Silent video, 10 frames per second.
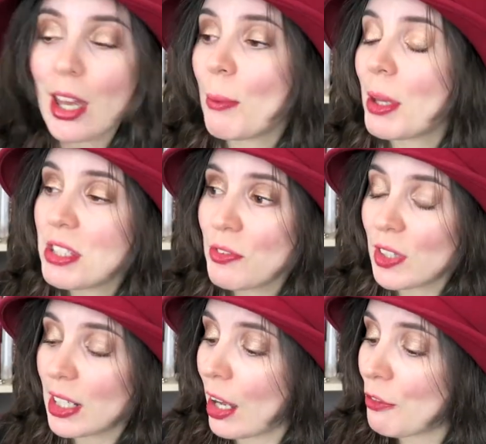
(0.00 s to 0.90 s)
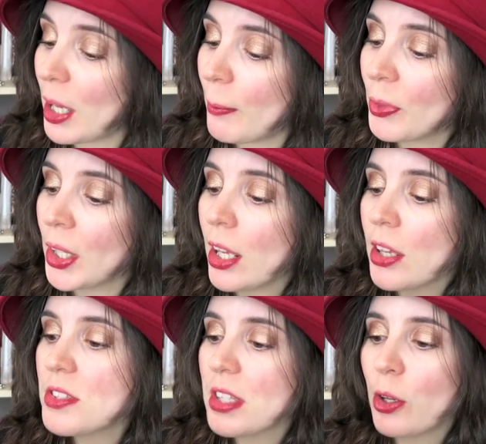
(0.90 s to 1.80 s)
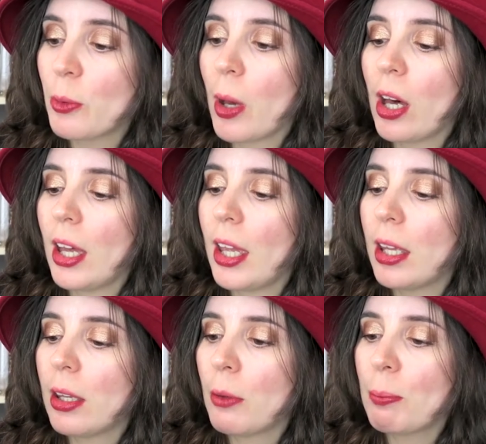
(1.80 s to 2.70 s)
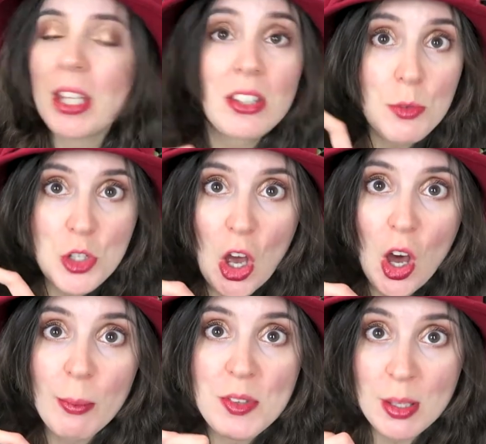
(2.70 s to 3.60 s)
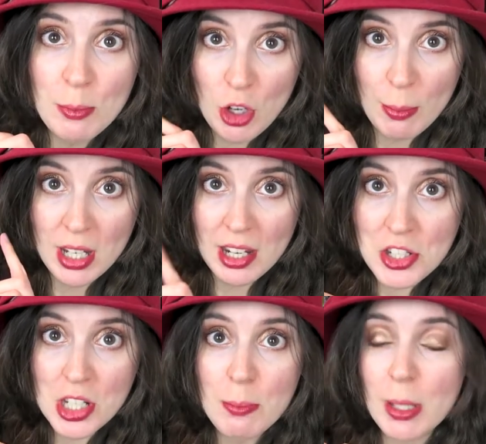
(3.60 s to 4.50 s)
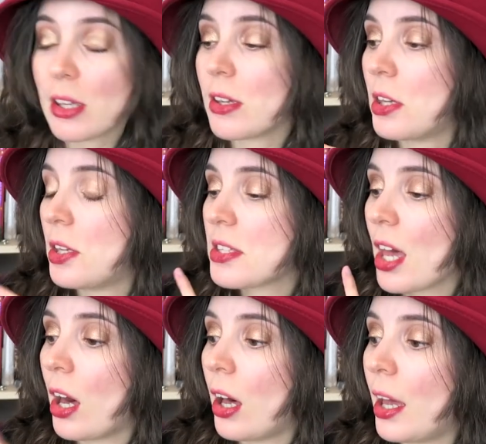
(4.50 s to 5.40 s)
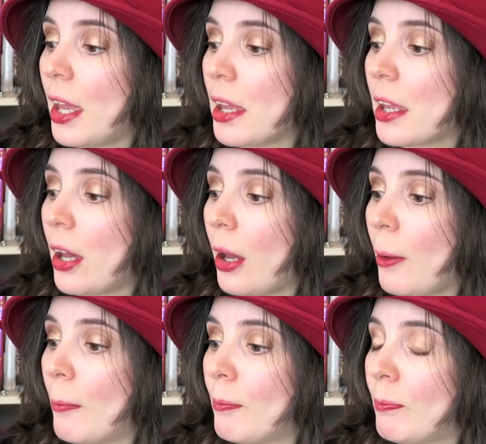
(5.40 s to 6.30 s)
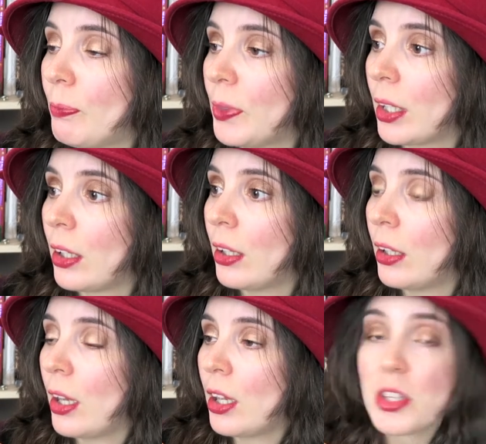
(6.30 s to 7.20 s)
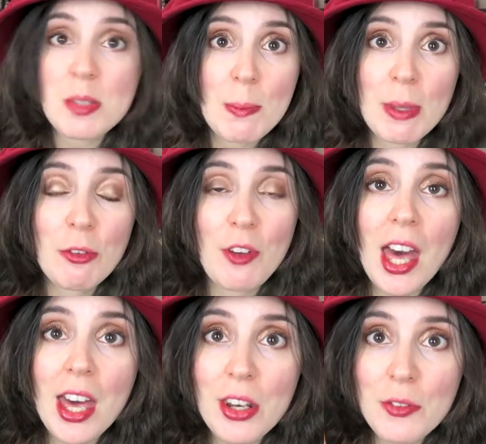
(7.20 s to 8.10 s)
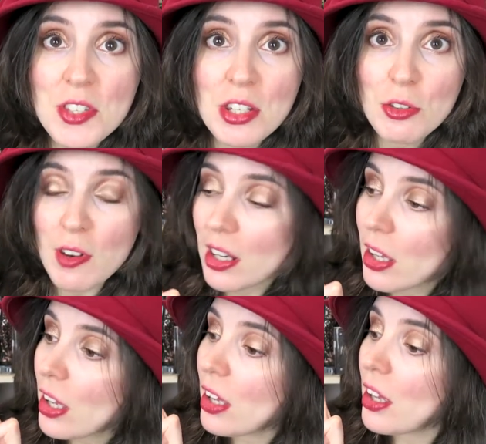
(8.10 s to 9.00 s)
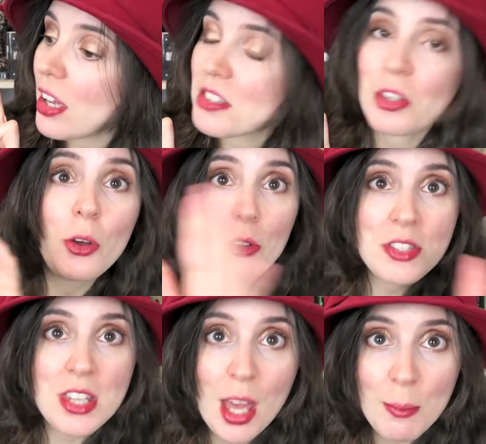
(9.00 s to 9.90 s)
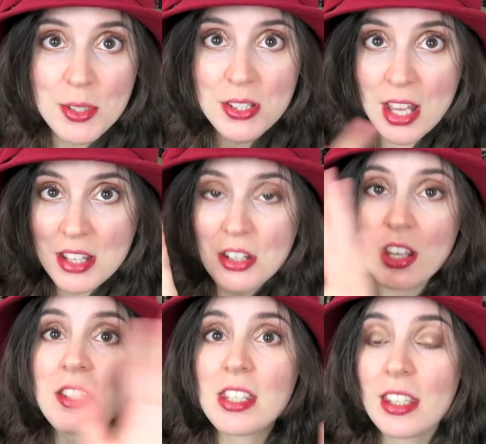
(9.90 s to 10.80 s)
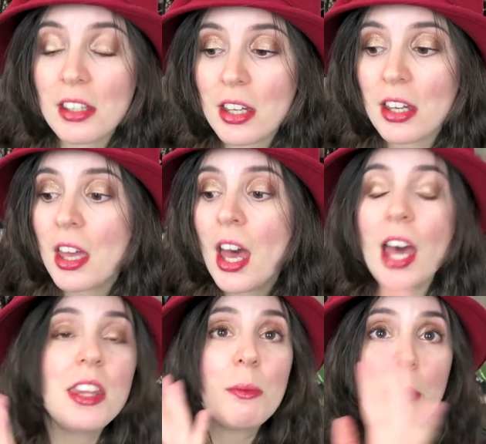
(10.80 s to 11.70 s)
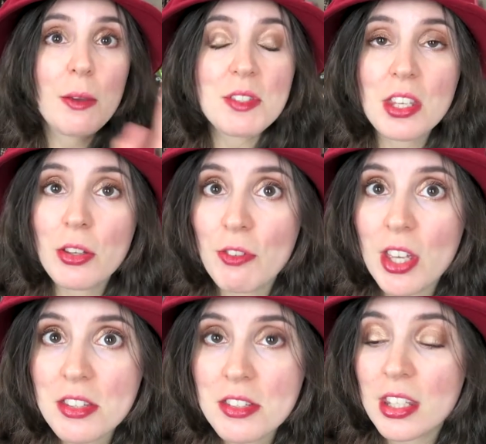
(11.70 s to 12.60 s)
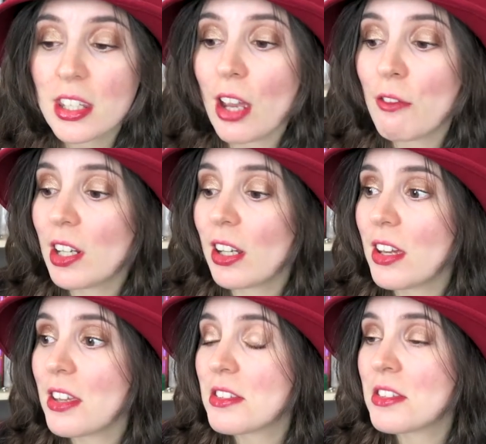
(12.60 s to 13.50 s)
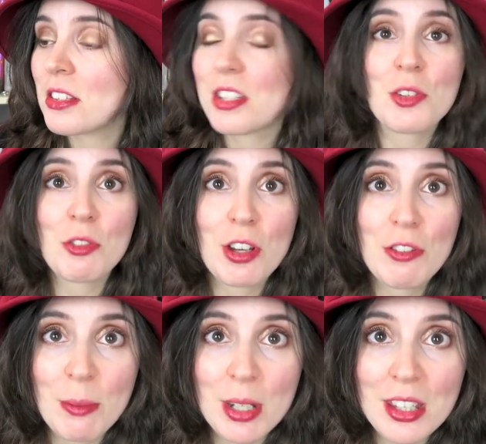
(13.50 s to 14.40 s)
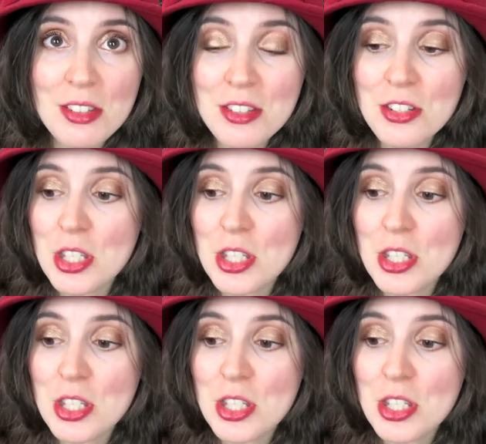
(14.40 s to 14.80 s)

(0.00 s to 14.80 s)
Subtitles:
I didn't really love it, so I picked up Charm with some trepidation because I used to be a big fan of Cinderella as a concept, as an idea, and then when I was at university, I realised that it's not very feminist.